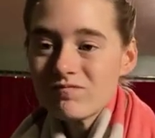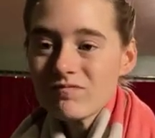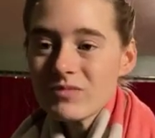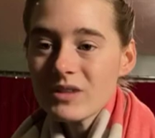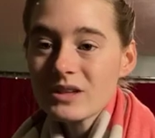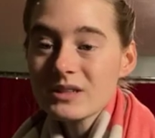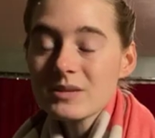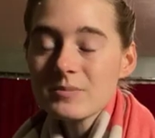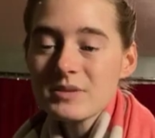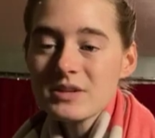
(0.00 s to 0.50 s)

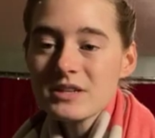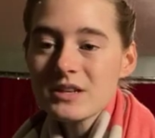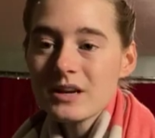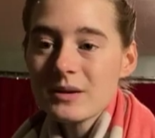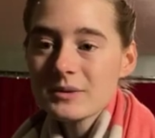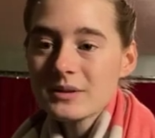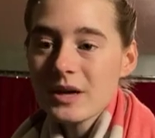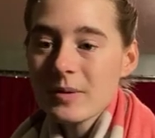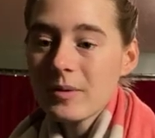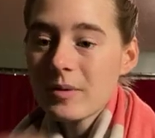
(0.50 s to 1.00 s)
Something that I
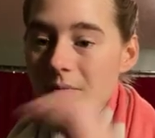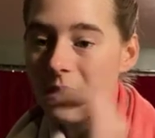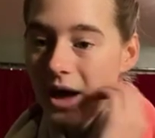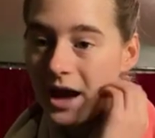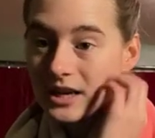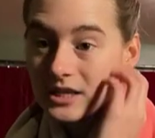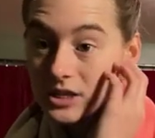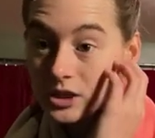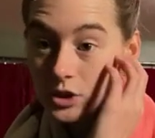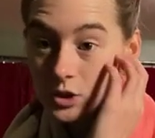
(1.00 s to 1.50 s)
was coming
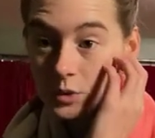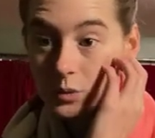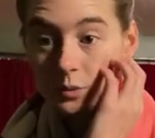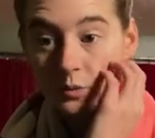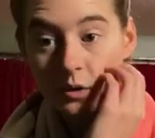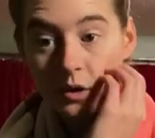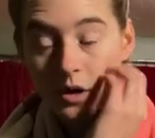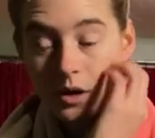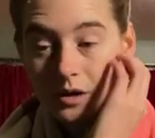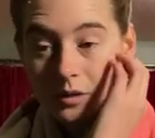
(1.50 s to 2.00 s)
back to
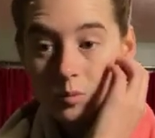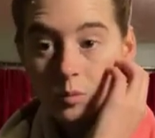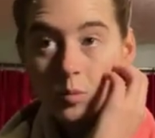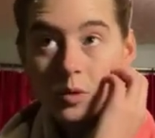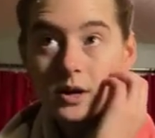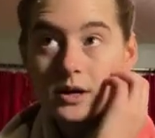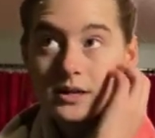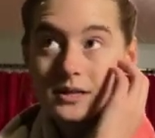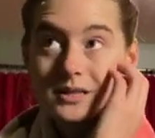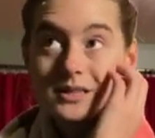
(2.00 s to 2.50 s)

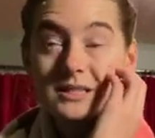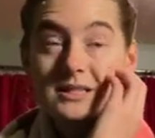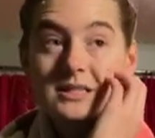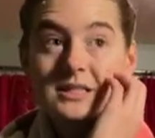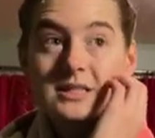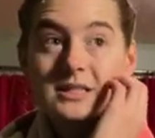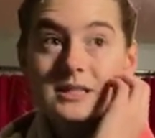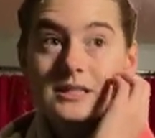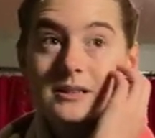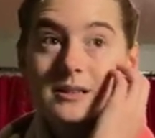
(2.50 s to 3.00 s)

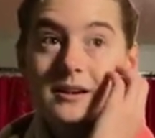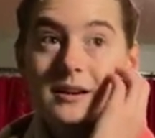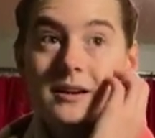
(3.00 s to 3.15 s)
was